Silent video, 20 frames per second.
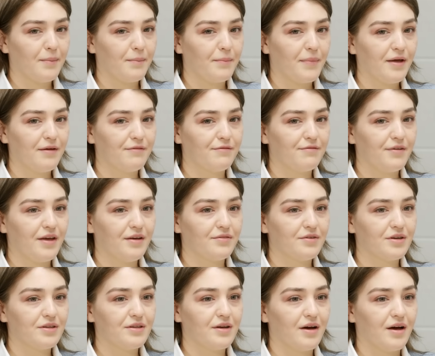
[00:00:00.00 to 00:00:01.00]
My
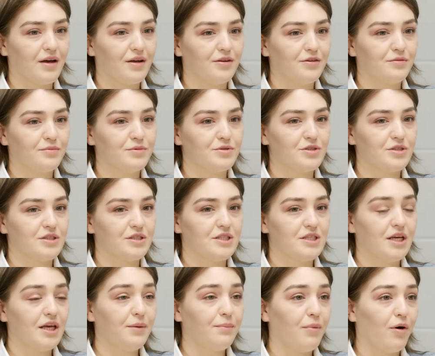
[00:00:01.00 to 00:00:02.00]
favorite kind of music is
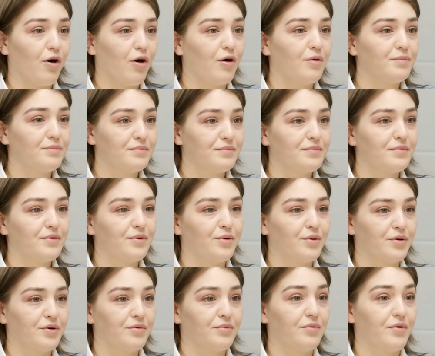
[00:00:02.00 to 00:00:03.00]
hip hop
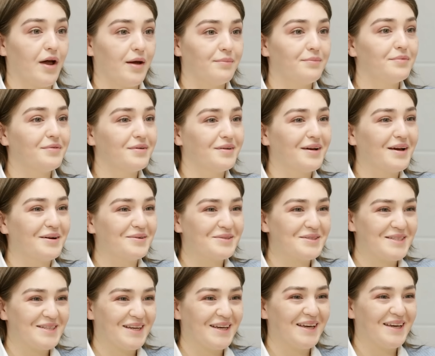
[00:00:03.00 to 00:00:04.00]
or rap, I would
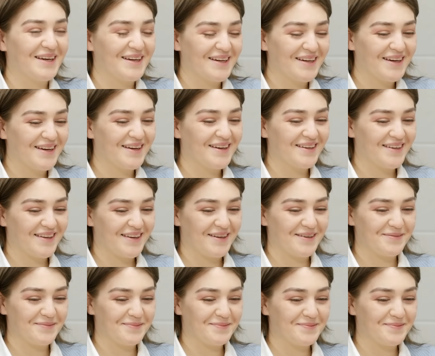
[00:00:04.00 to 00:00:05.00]
say. Yeah.